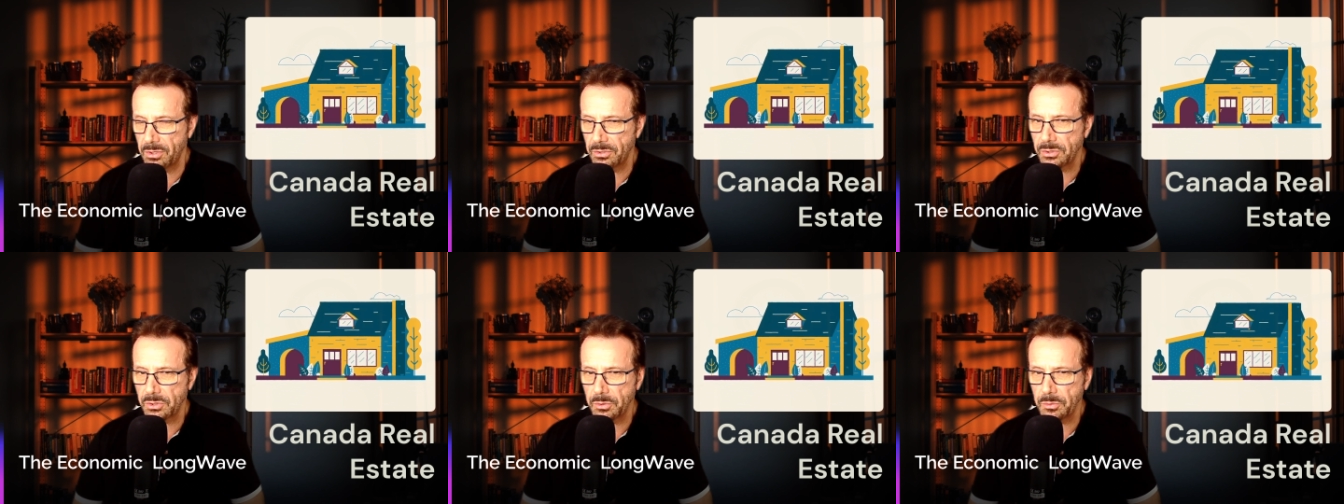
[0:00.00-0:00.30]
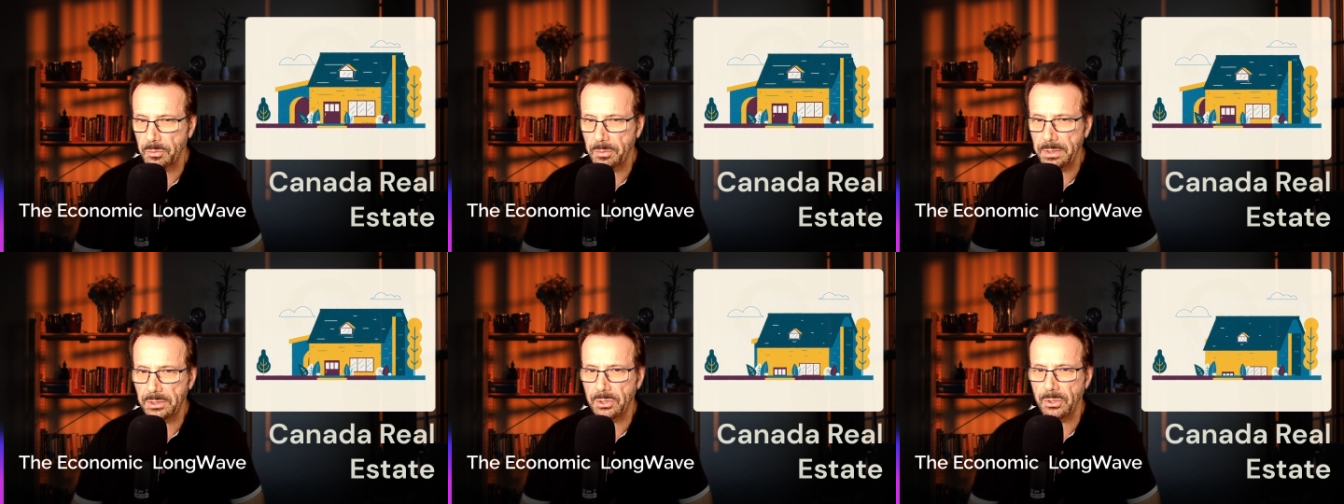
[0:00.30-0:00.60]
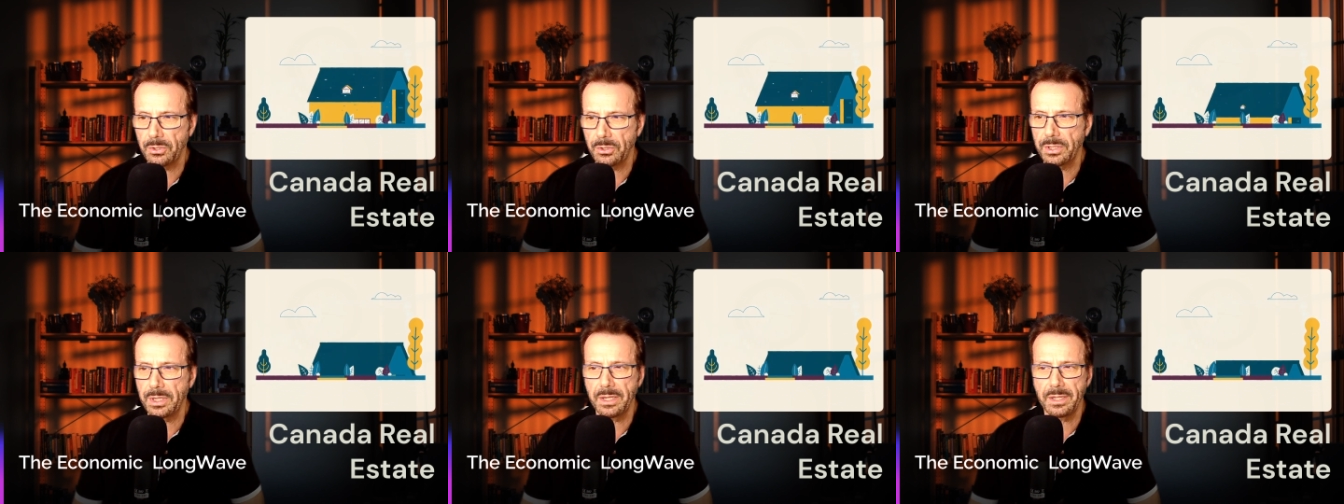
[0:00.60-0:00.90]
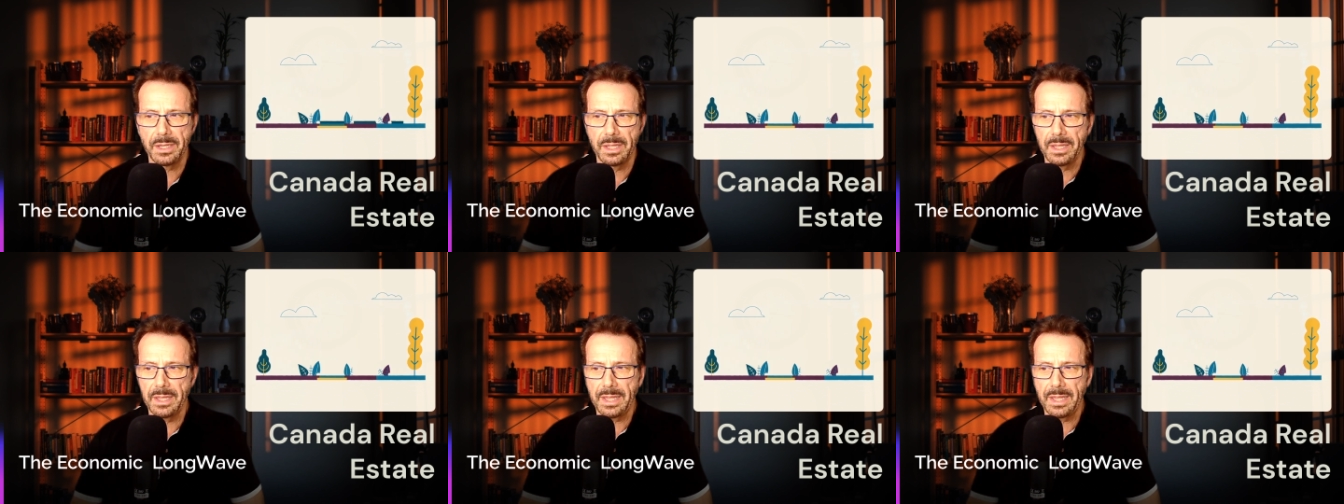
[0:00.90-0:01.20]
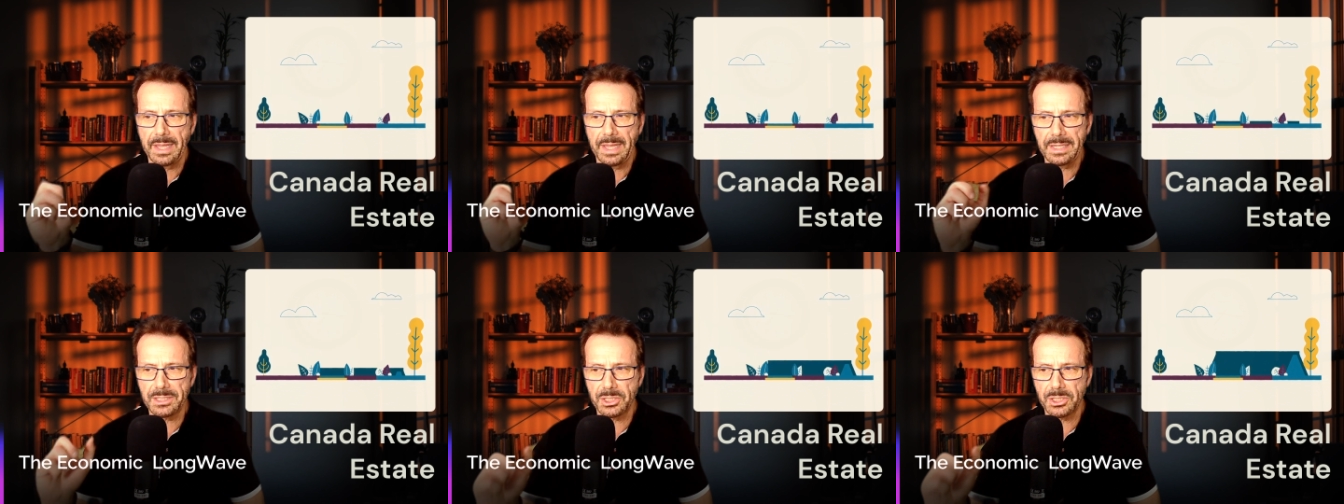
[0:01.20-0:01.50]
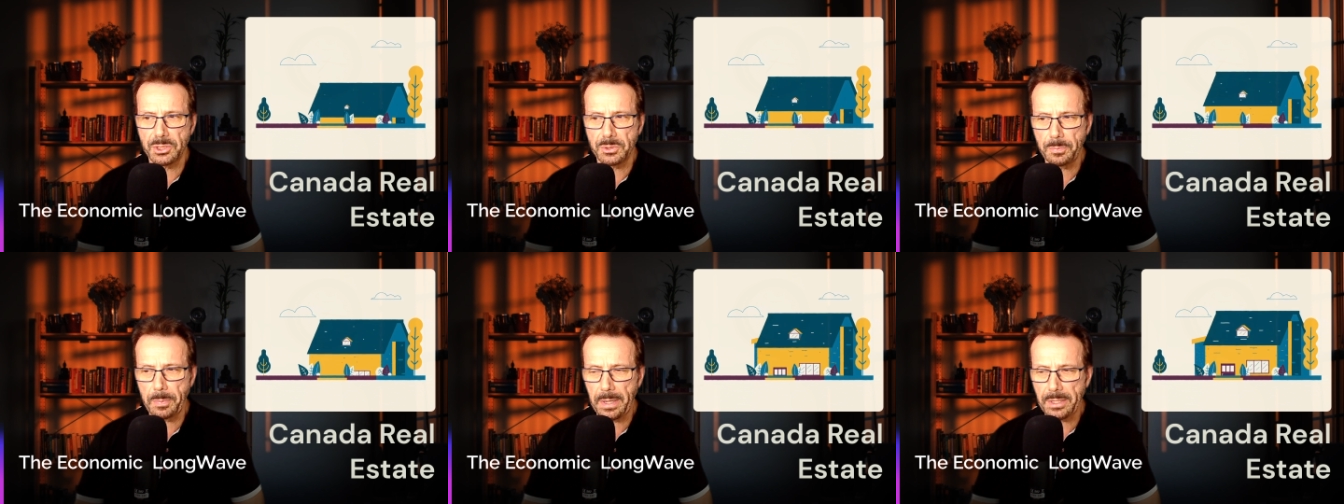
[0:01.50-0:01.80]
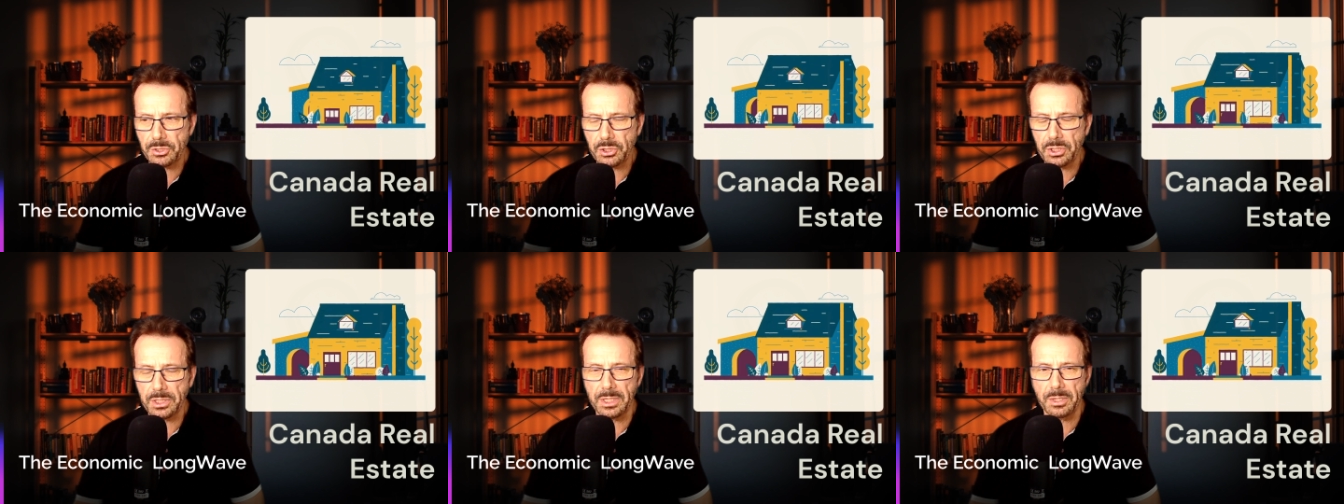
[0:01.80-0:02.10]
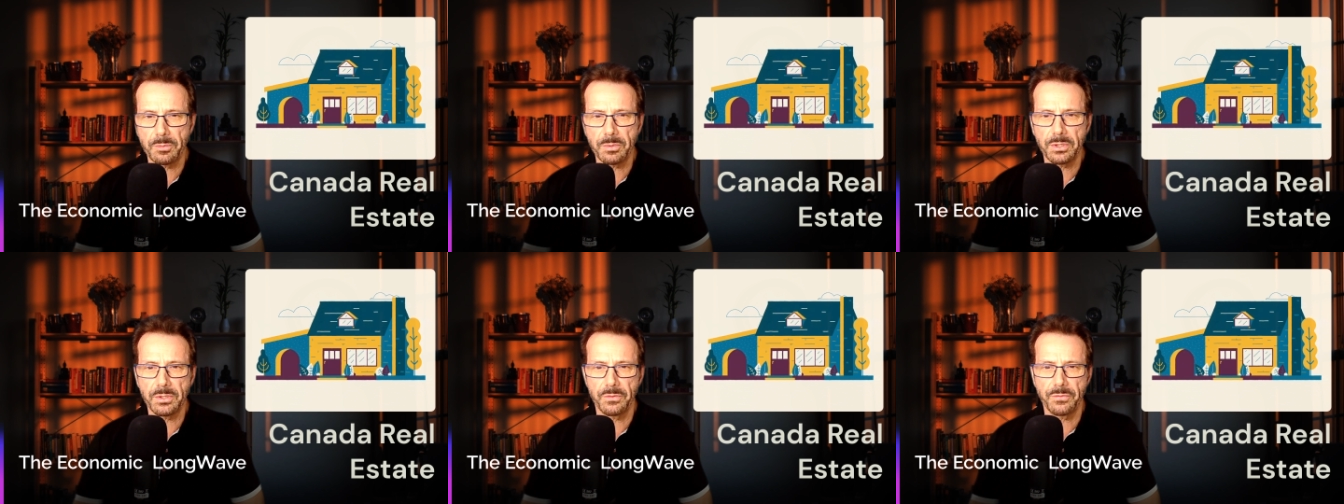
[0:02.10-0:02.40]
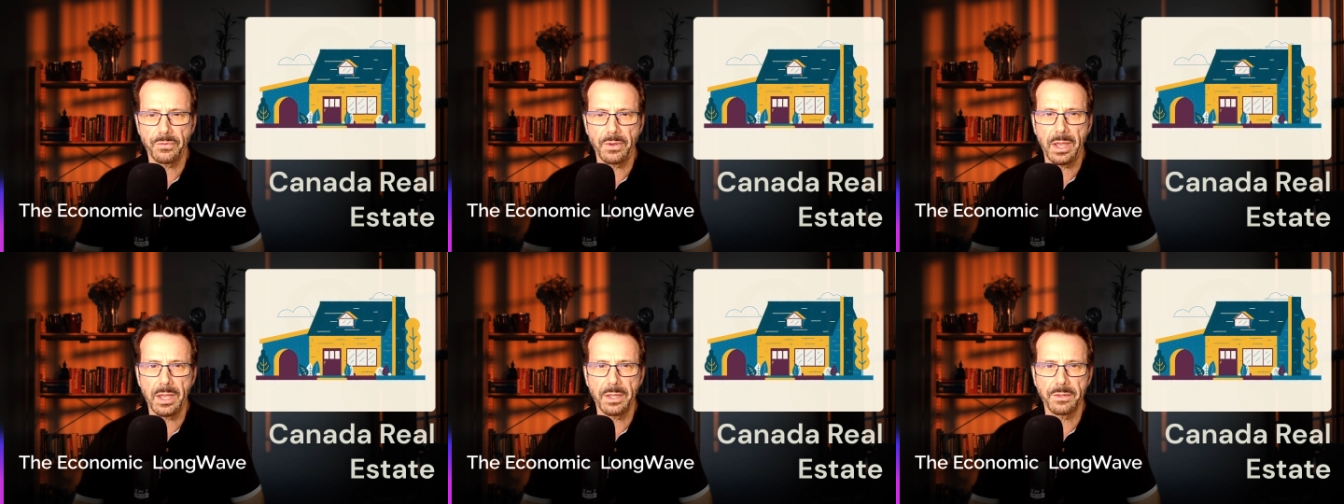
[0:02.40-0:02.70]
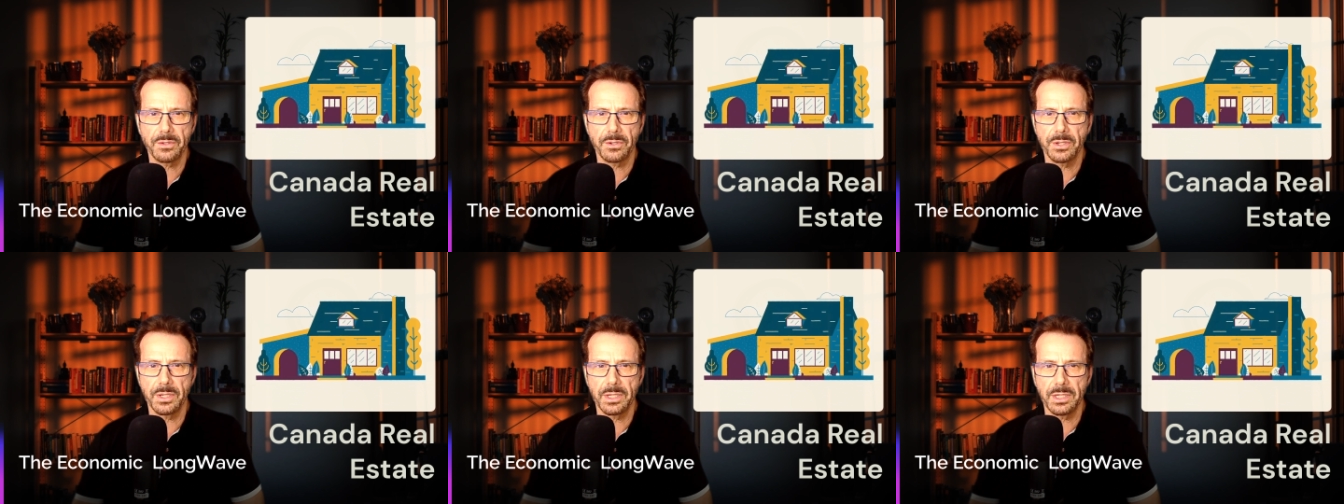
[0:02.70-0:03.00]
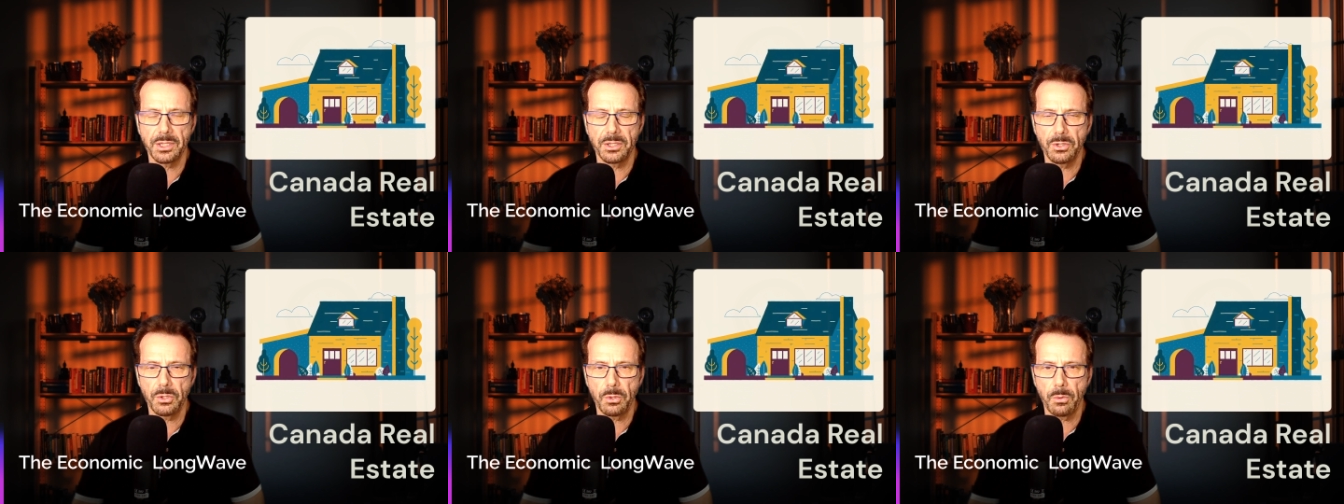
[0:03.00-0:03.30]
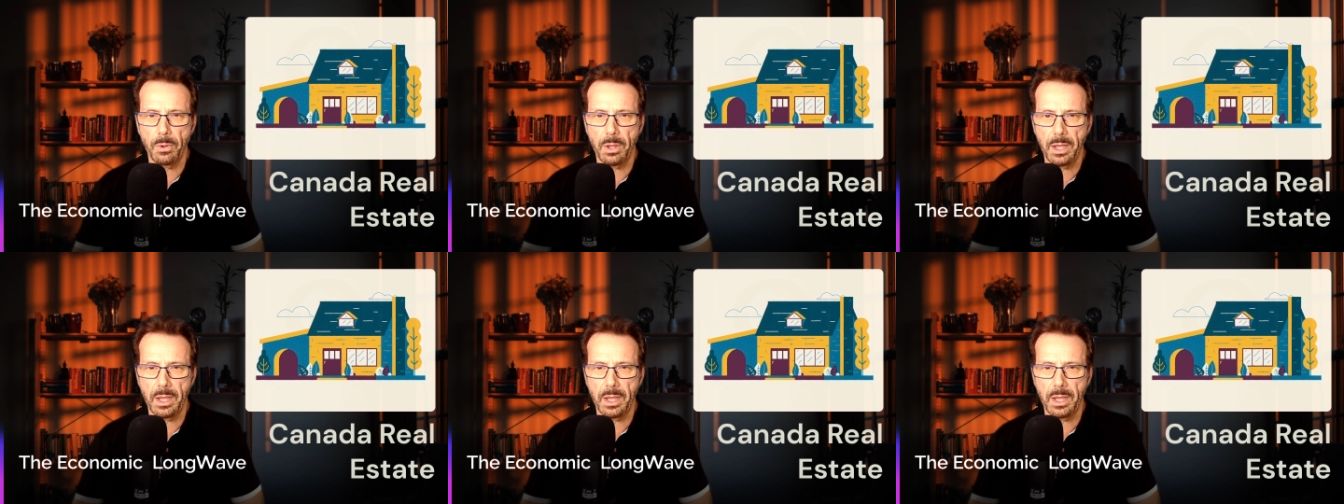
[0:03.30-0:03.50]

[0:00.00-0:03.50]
Those will be turning, especially with the five-year hit